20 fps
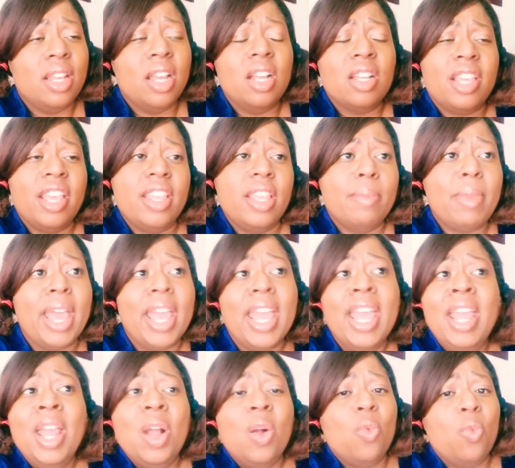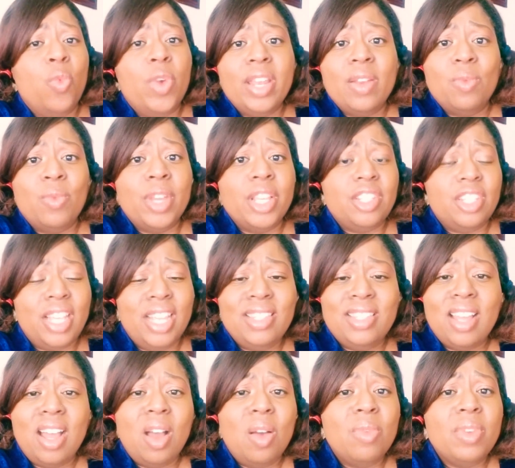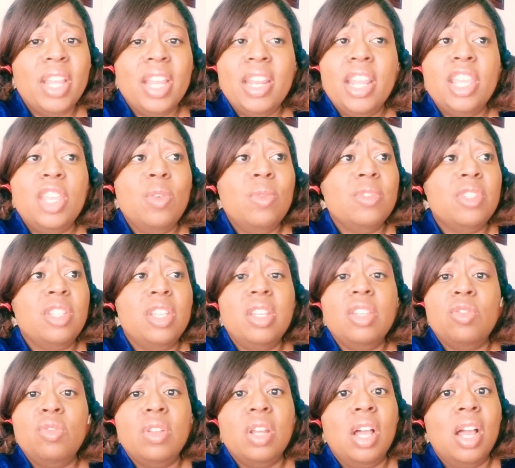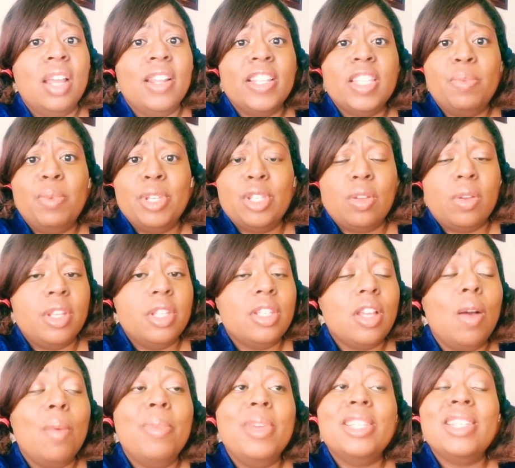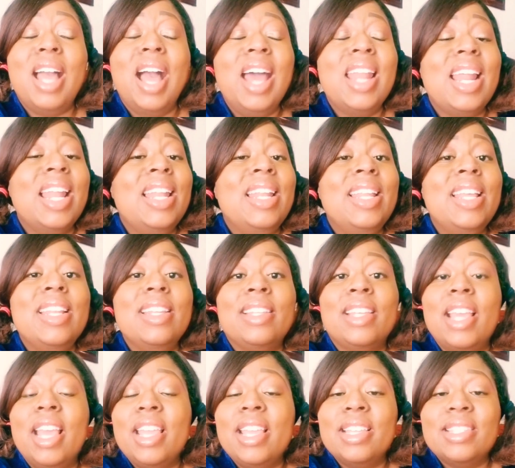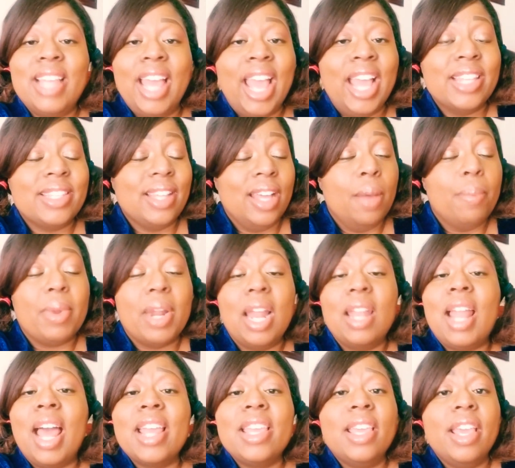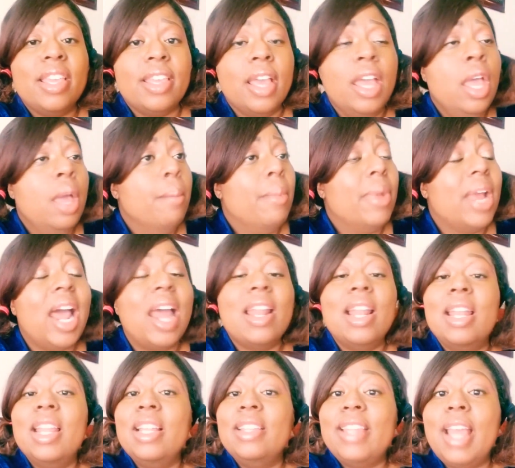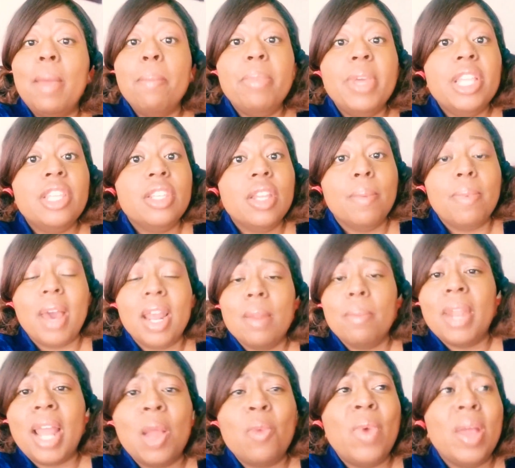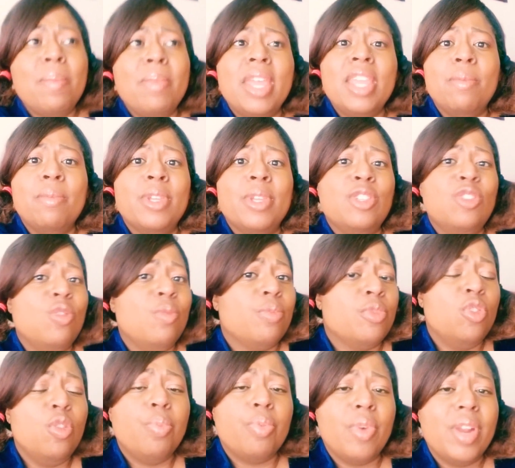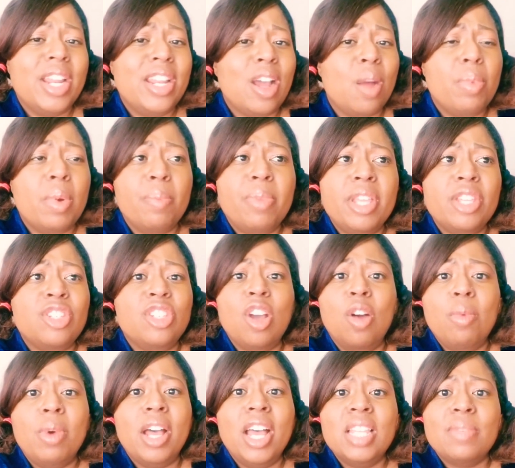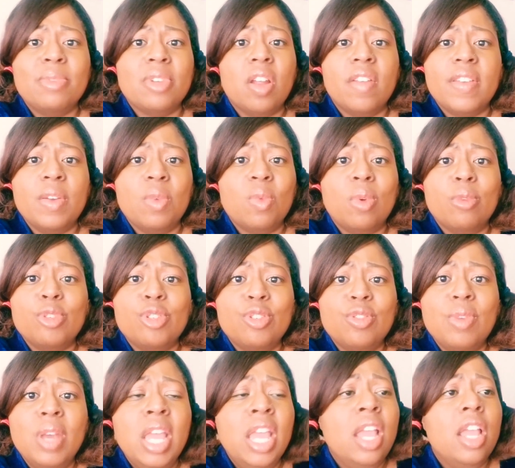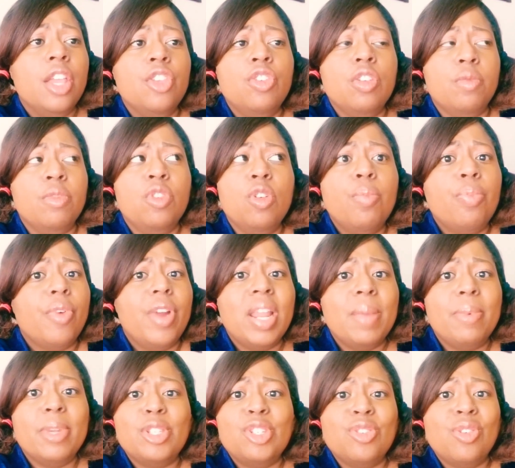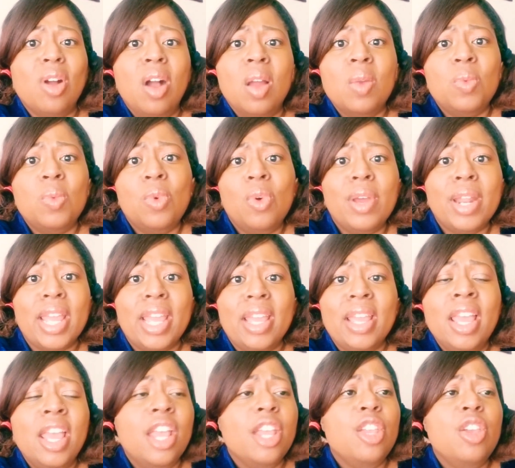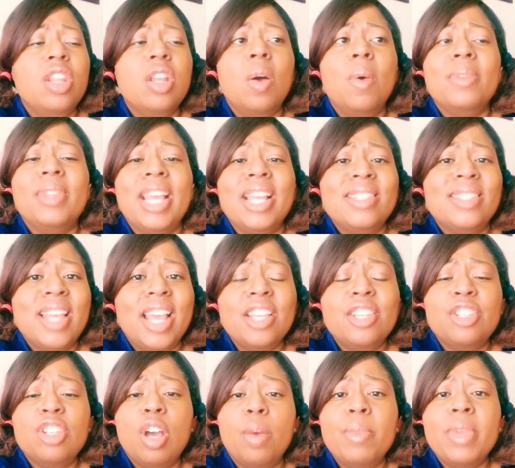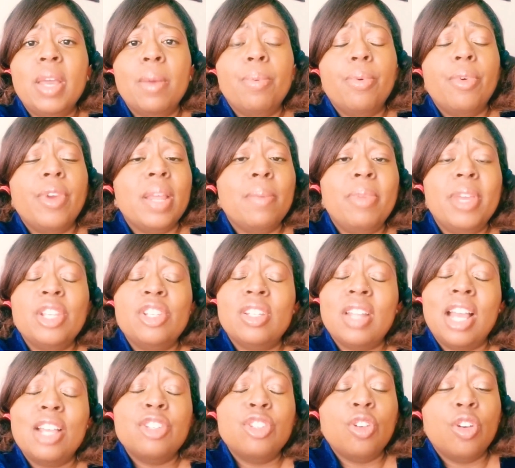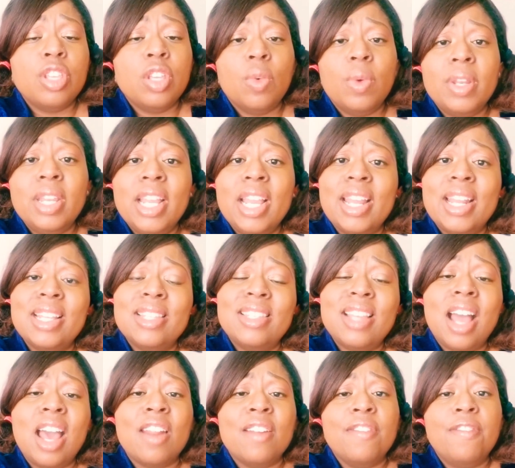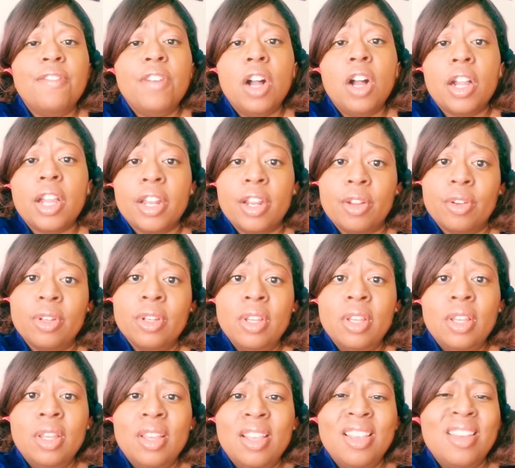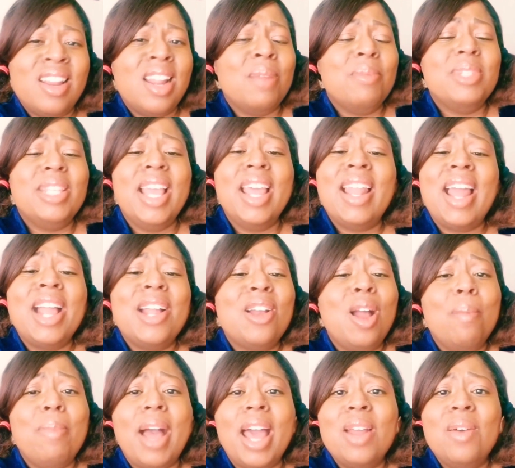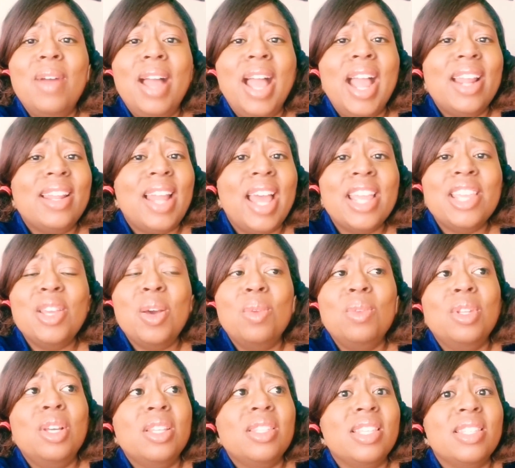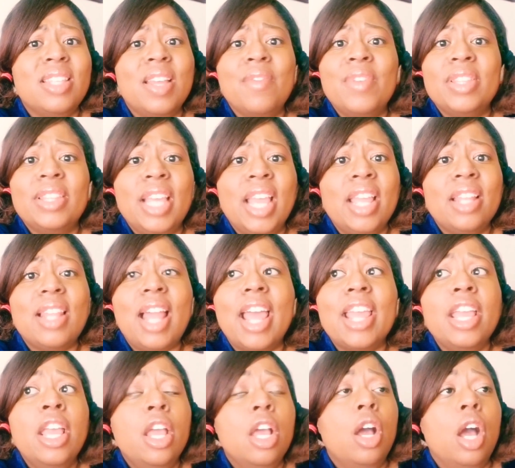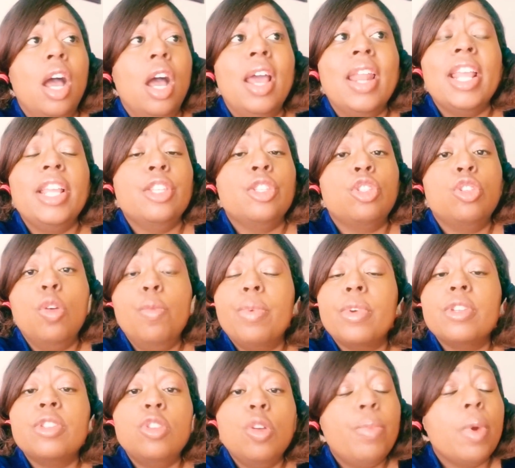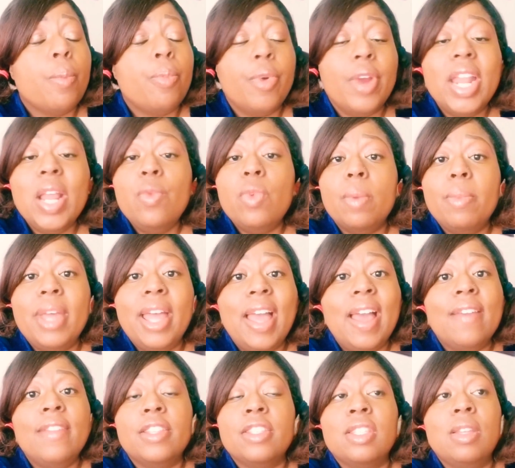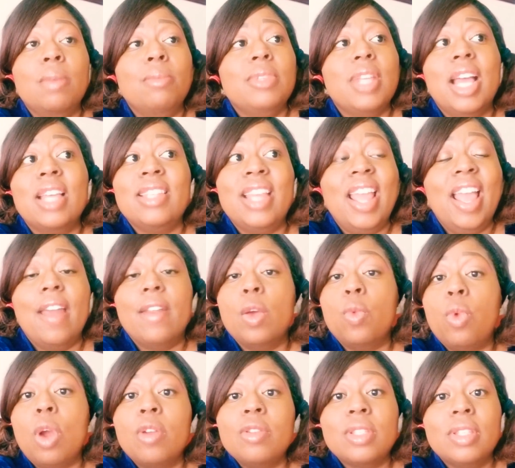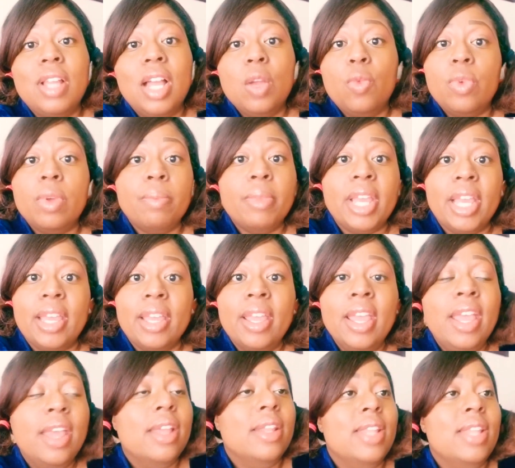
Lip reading: Kenya made, when she told Nene you the ugliest bitch on the show, bitch, I'd have lit Kenya's ass up. And I like Kenya, but I'd have lit that bitch up. I'd have been like, wait a minute, bitch, you pretty though, but bitch, your husband don't even want you. You pretty, but you're unwanted. You know what they say? Show me a pretty bitch, and I'll show you a nigga that's tired of fucking her. You know what I'm saying? Like, girl, bye, don't act like your looks is everything. Like, honey, super, super pretty women sometimes they had the worst luck with men.